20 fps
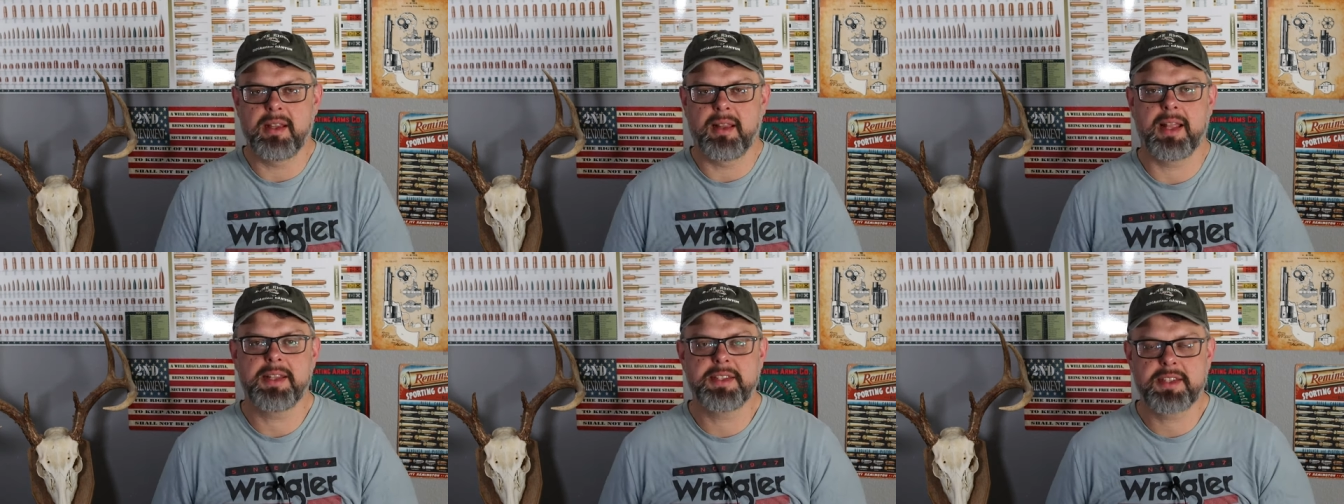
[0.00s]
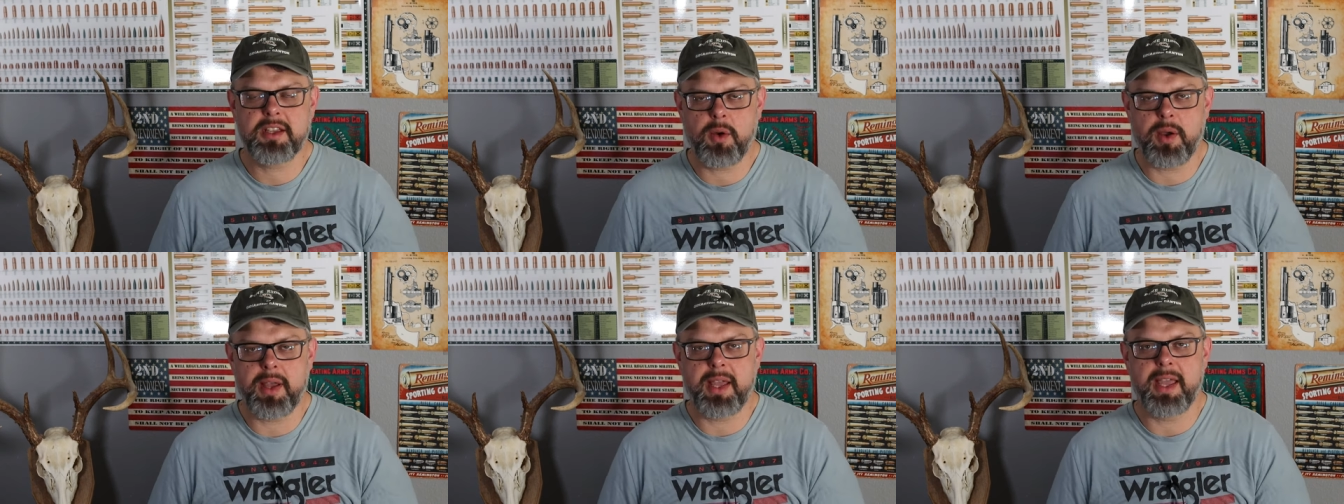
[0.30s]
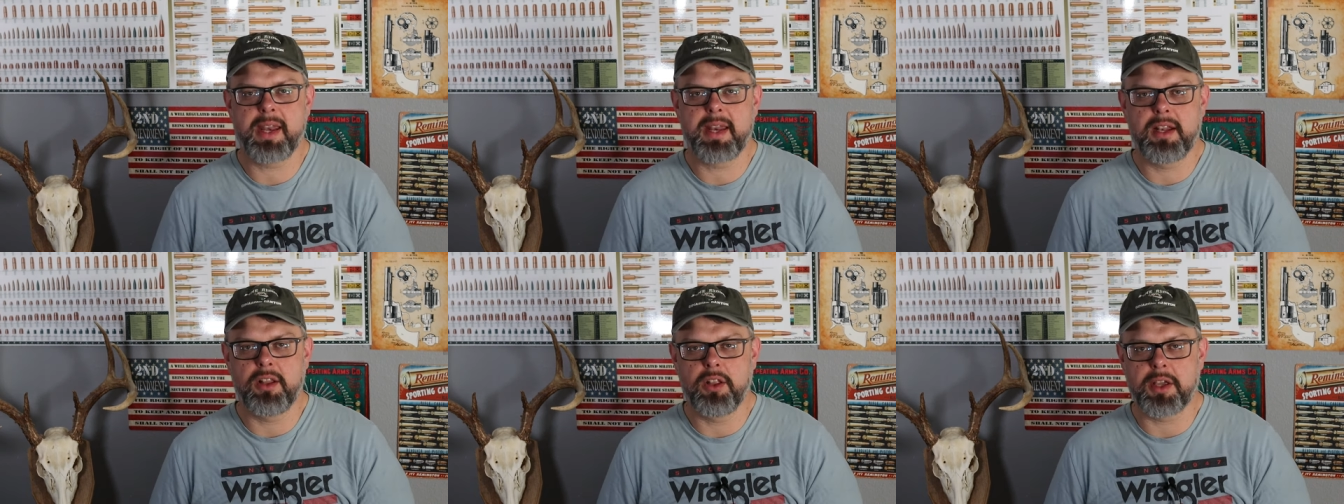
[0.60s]
Let's go
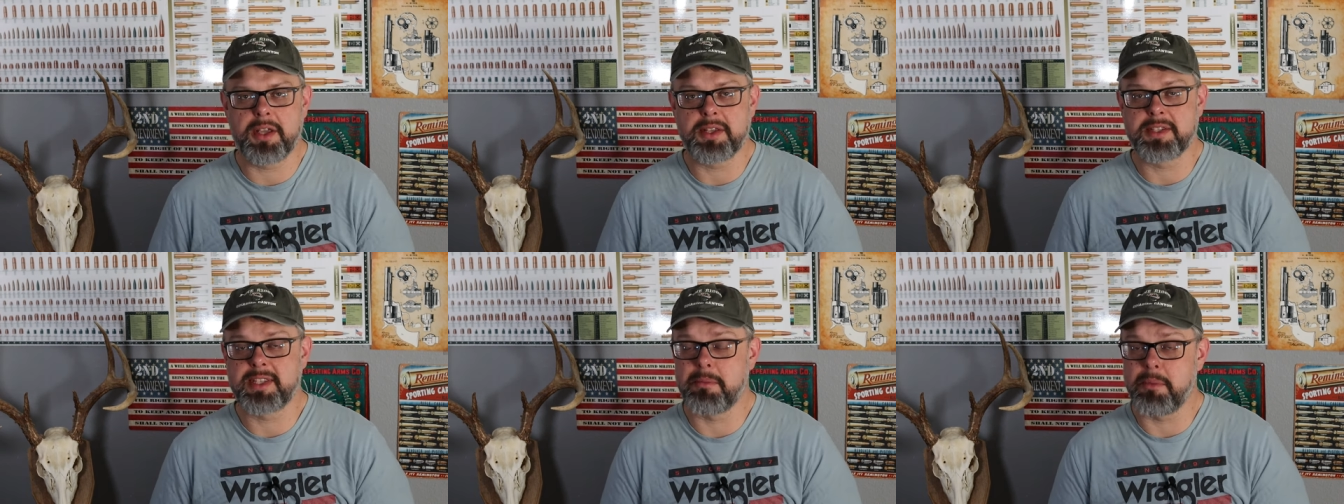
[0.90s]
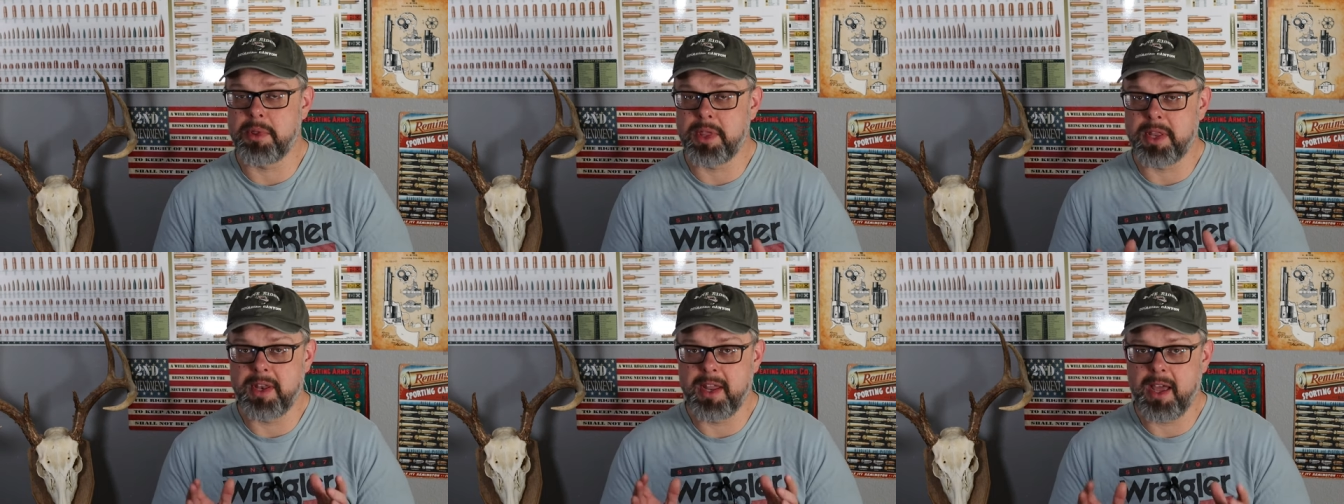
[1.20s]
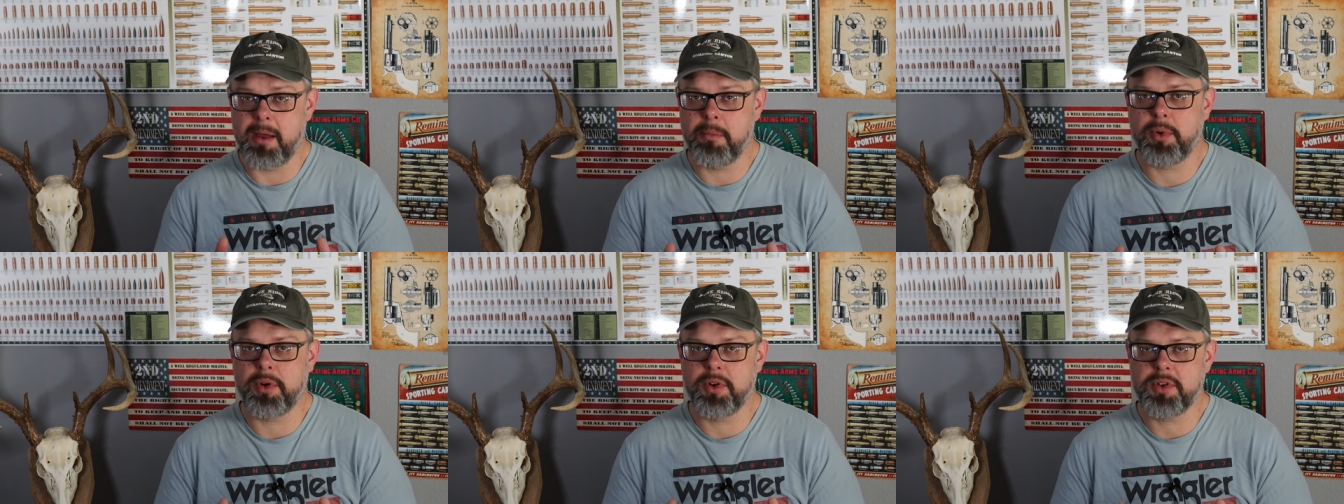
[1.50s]
ahead and look at some of the
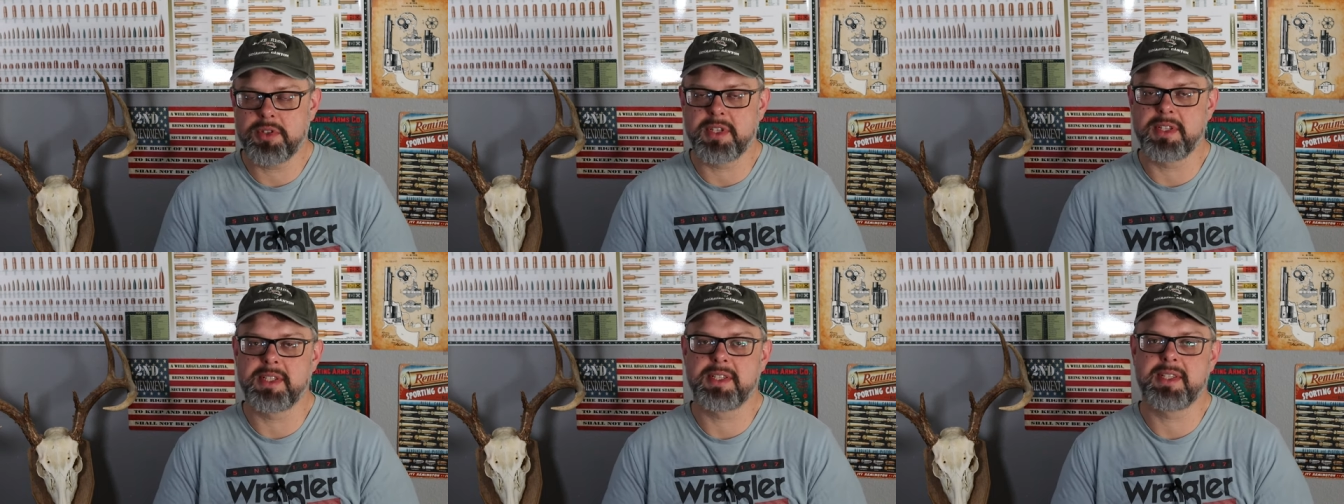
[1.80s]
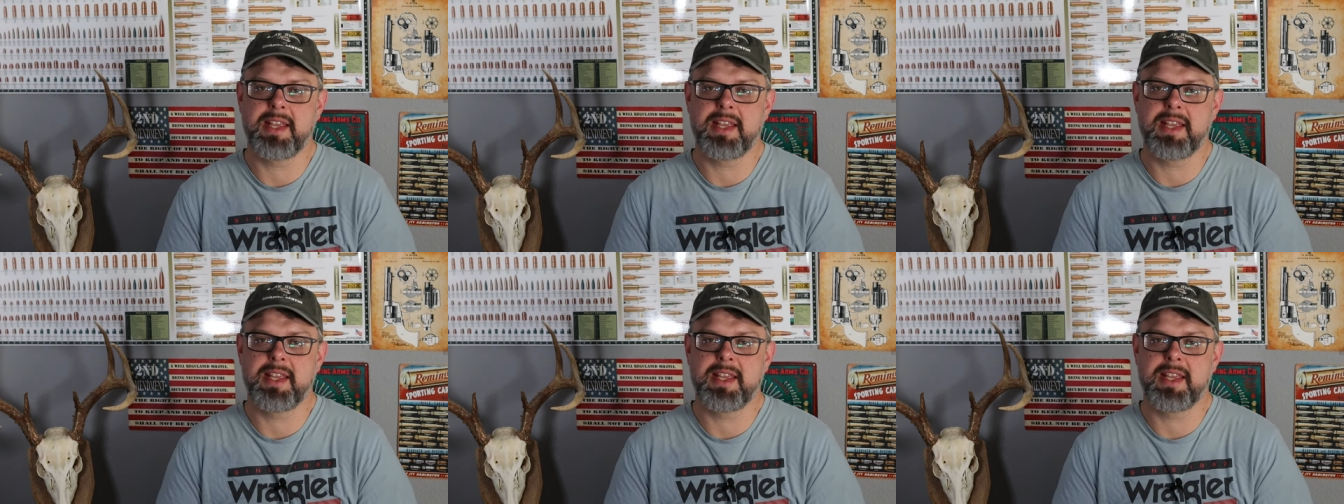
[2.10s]
numbers and